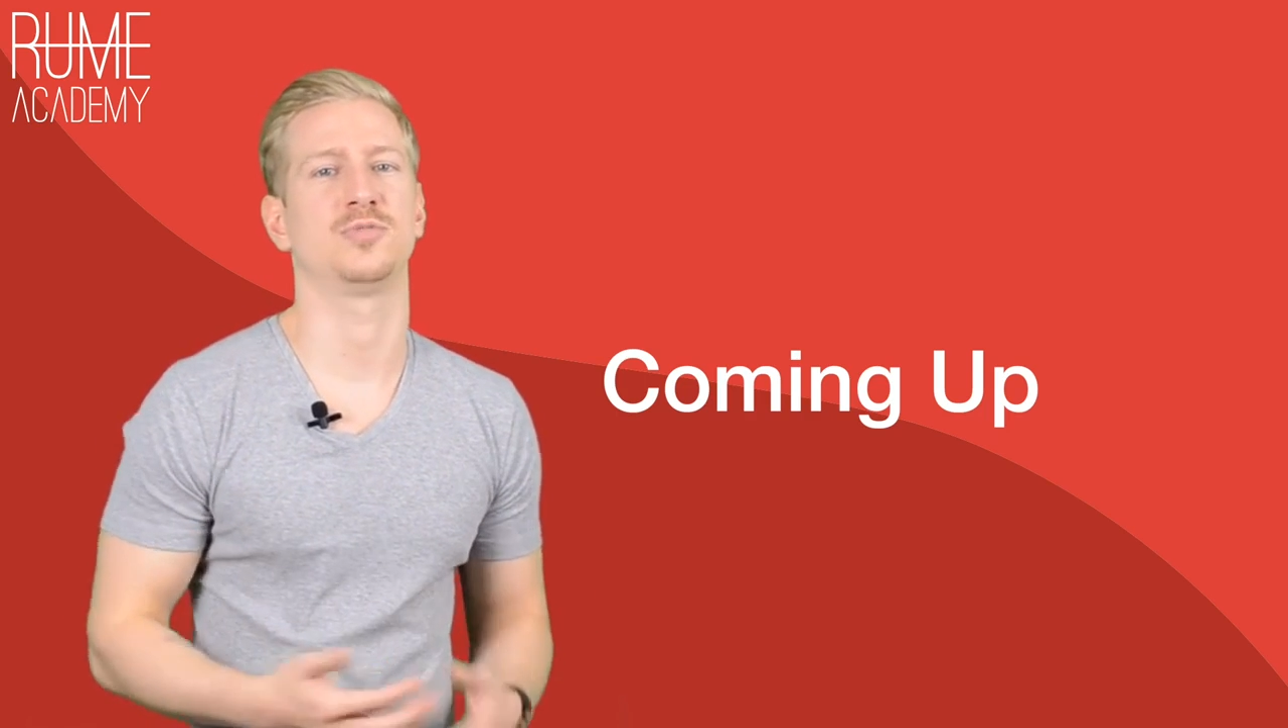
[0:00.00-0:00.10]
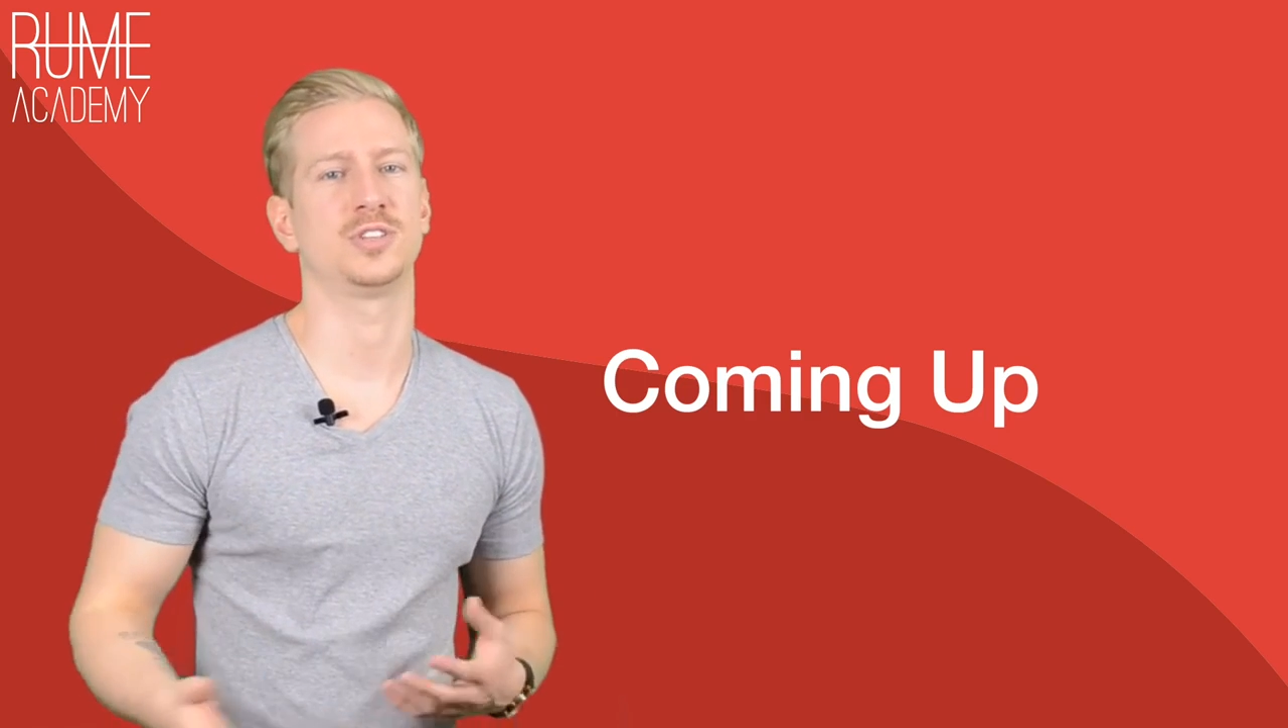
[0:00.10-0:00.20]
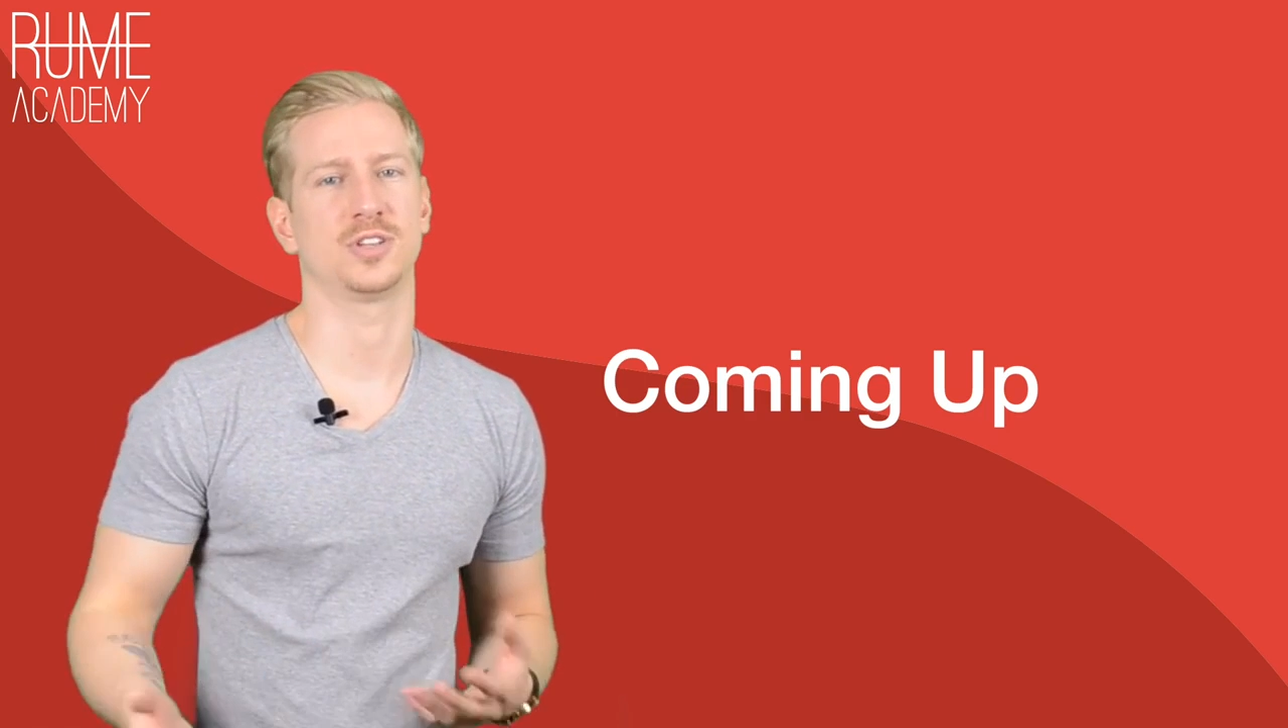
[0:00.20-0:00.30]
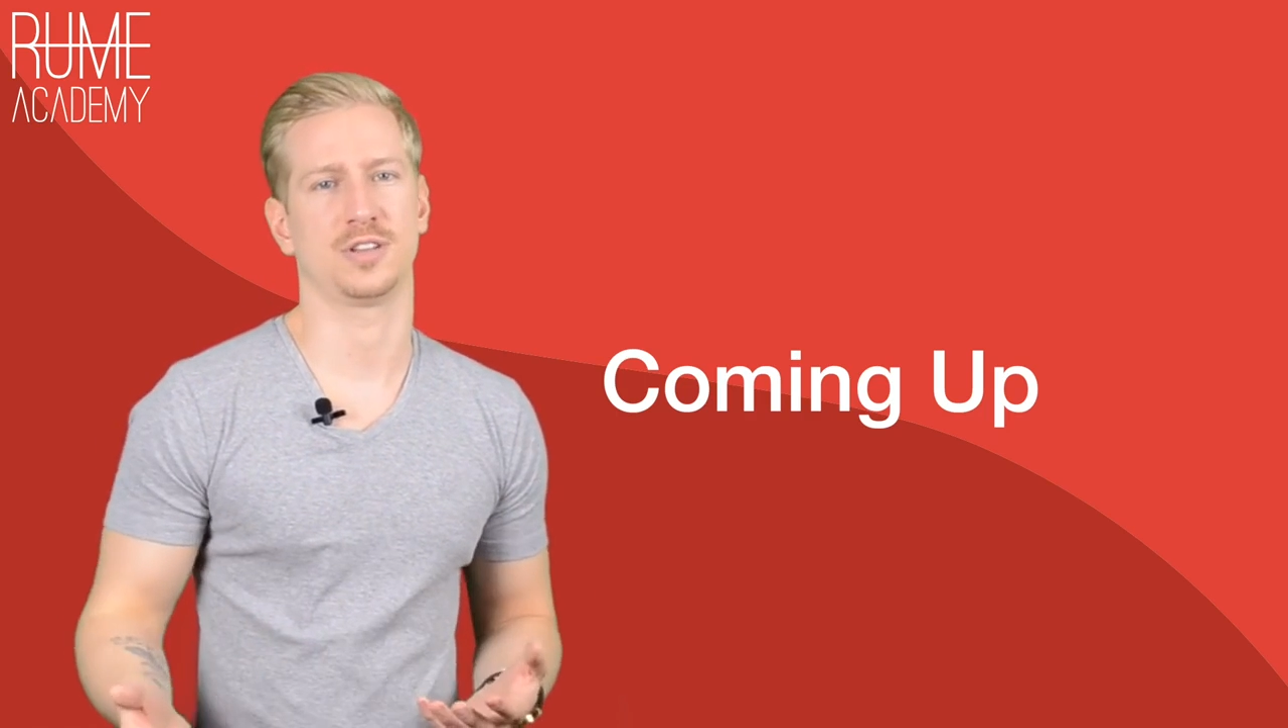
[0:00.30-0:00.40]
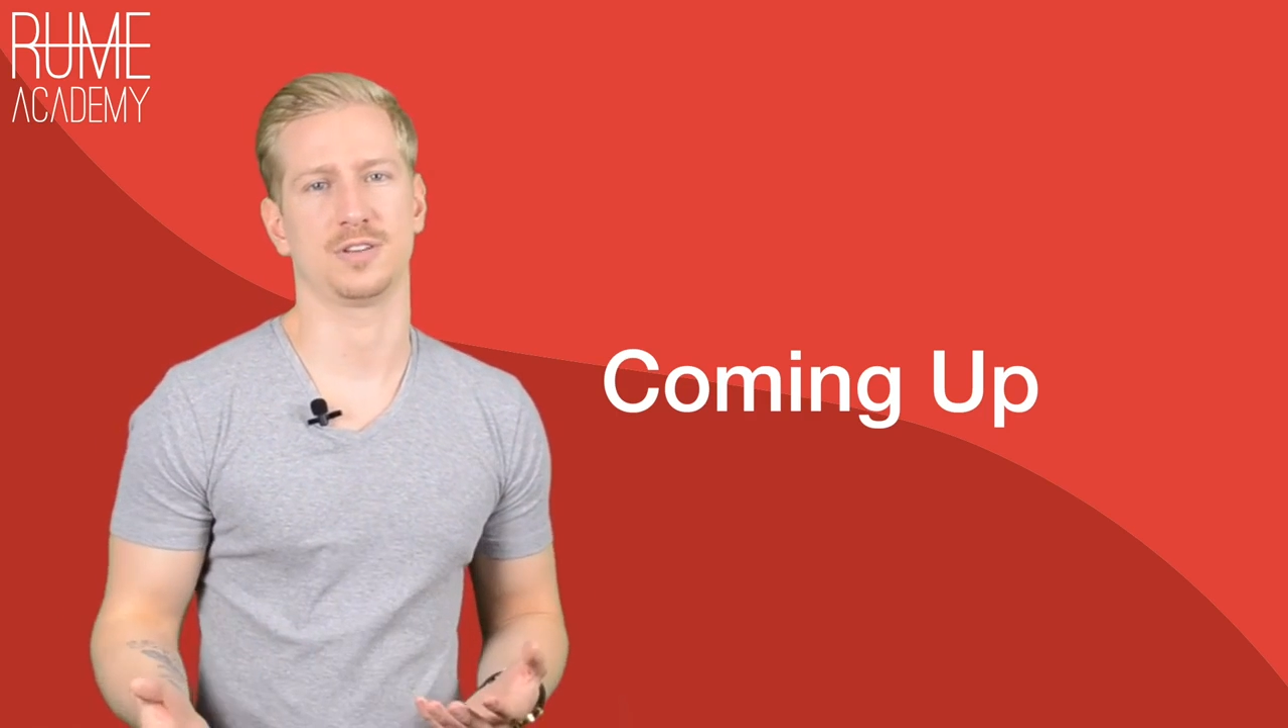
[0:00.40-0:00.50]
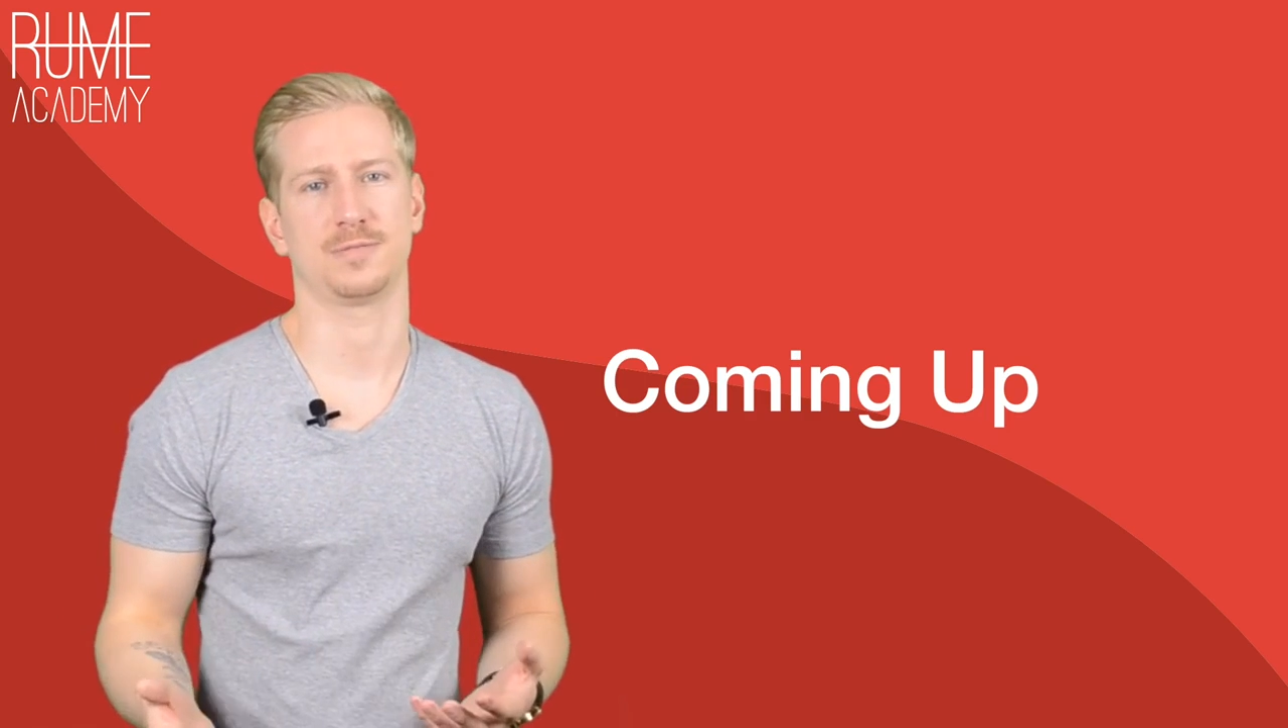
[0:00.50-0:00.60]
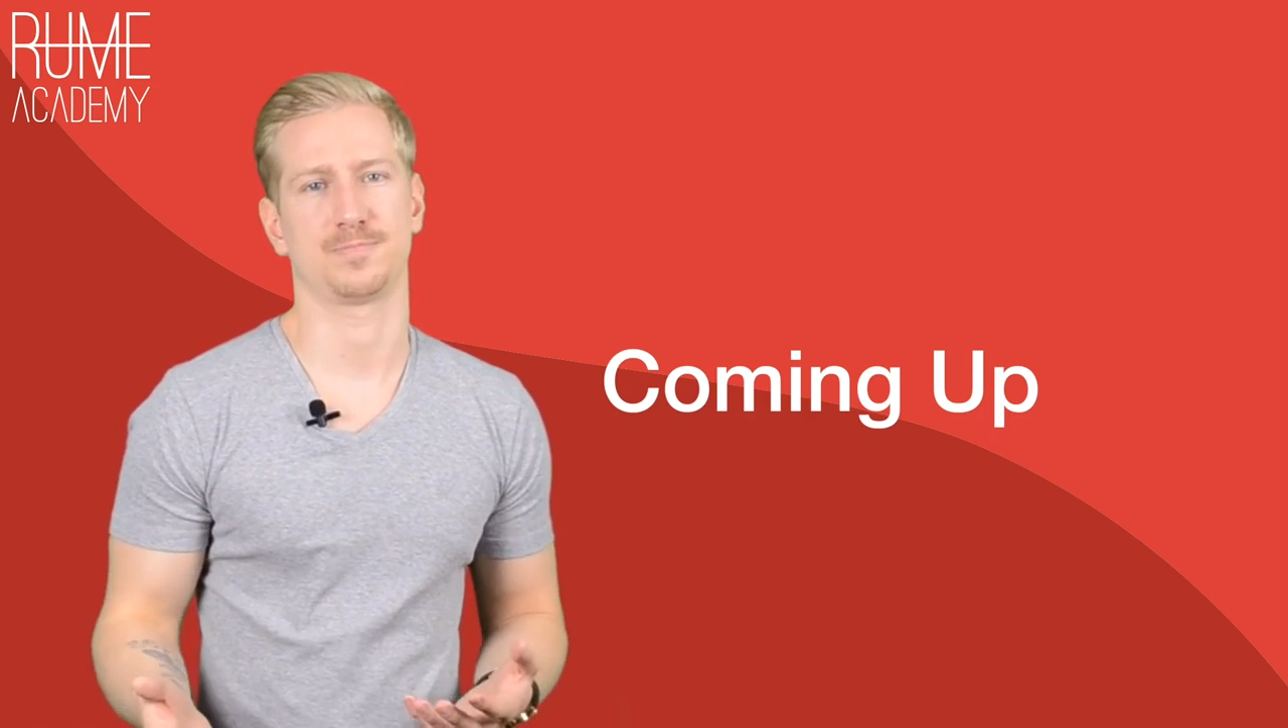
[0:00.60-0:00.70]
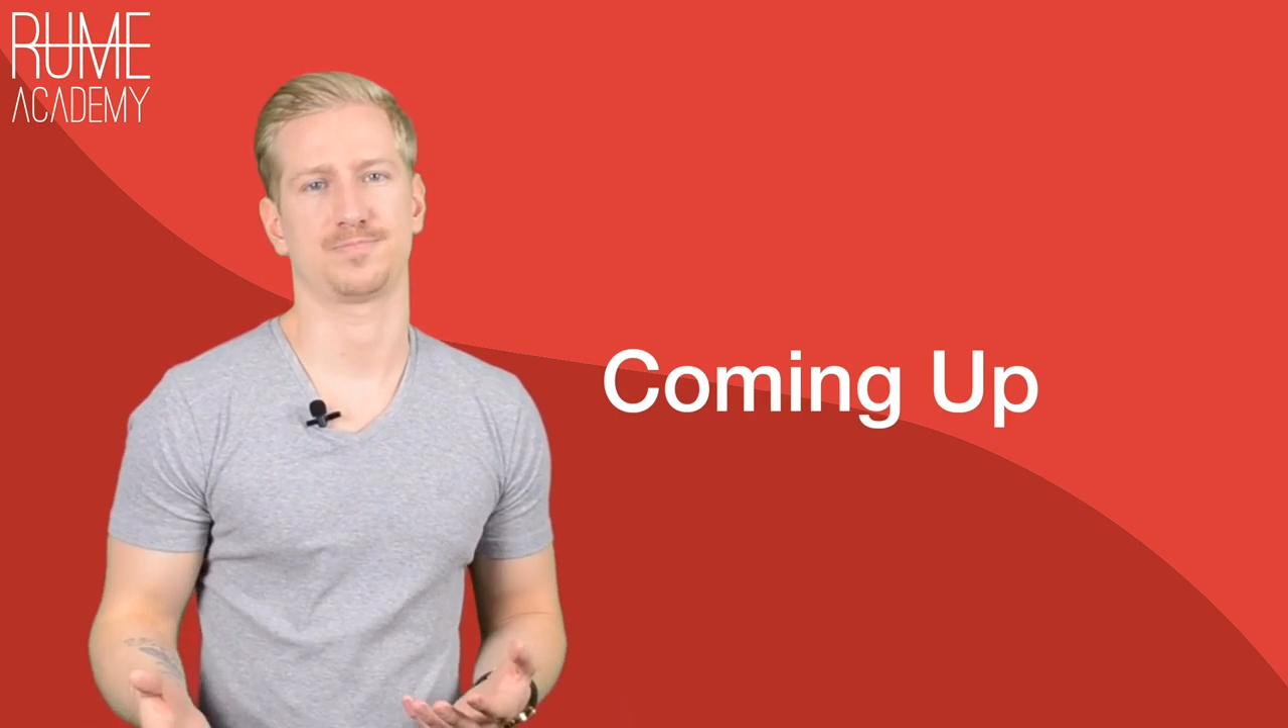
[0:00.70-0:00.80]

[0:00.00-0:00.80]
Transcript: to each other,